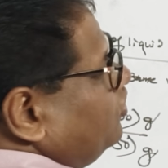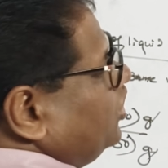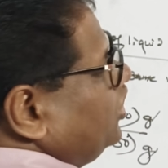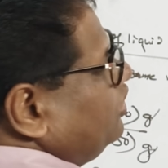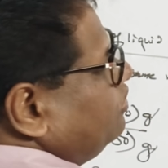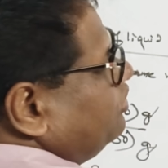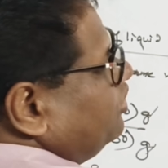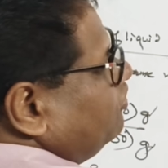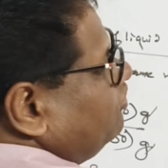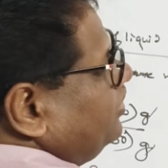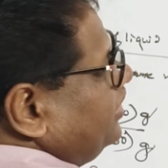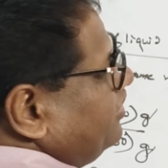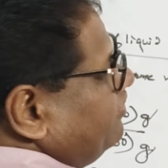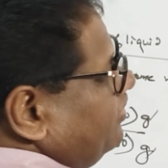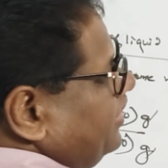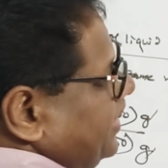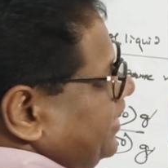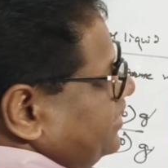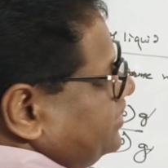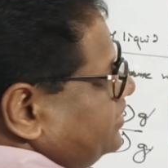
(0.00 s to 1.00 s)
volume of
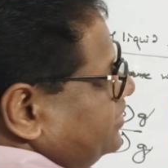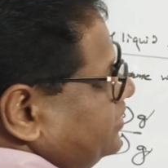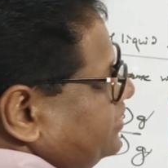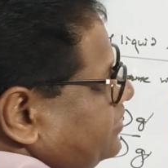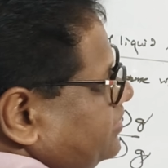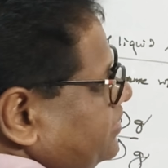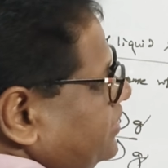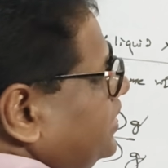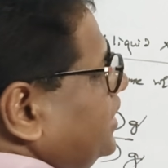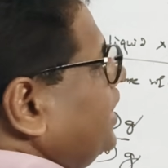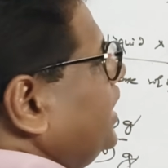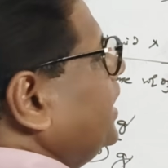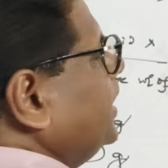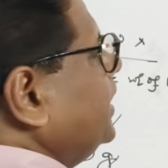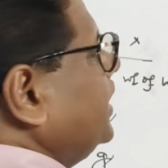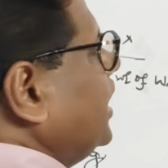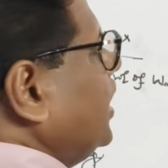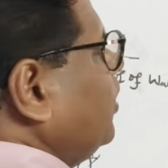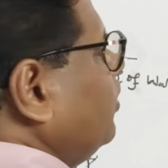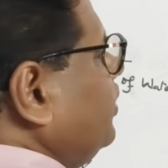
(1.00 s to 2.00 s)
liquid X.
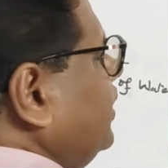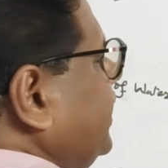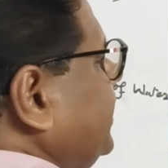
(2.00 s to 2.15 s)
Now